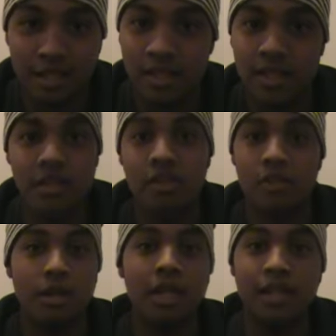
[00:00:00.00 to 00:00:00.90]
I
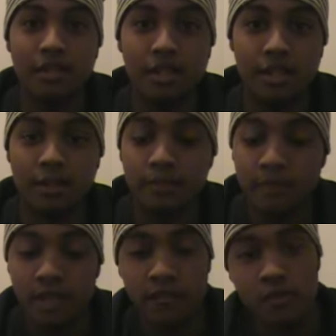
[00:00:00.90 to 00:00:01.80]
like everything."
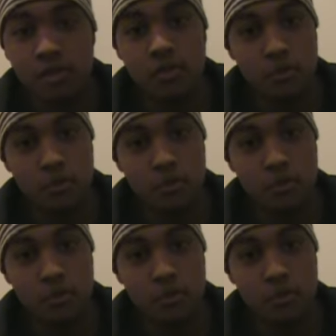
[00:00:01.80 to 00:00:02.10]
If you tell them